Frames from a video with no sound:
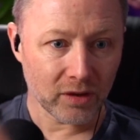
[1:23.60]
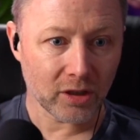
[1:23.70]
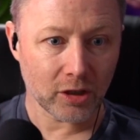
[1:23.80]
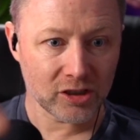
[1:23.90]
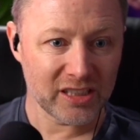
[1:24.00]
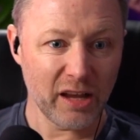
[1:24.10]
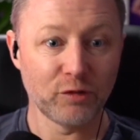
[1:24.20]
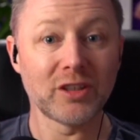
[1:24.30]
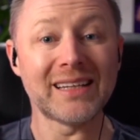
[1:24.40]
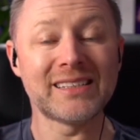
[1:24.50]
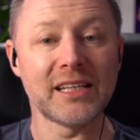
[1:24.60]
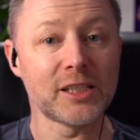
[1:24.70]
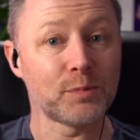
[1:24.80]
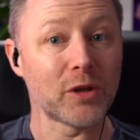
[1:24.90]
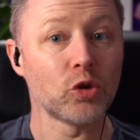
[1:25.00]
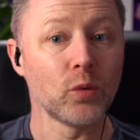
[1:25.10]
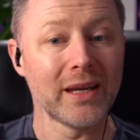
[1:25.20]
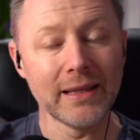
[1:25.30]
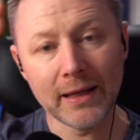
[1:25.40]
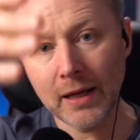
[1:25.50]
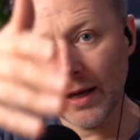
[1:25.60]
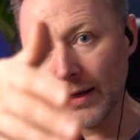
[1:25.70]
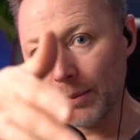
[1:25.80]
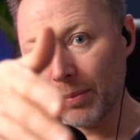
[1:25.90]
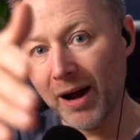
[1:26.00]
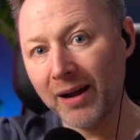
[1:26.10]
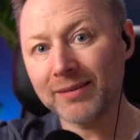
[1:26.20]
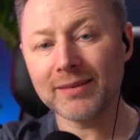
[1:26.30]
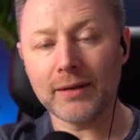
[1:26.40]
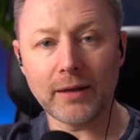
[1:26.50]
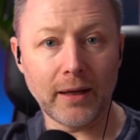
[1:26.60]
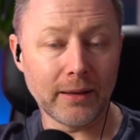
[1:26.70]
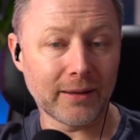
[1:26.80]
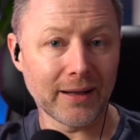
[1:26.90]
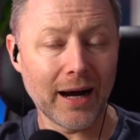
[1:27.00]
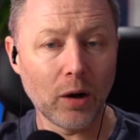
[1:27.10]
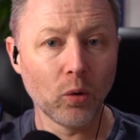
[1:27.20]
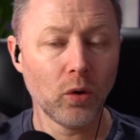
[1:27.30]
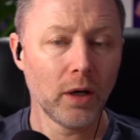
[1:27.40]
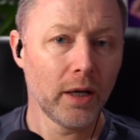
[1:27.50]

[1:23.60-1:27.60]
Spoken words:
Safe distance between path and canal.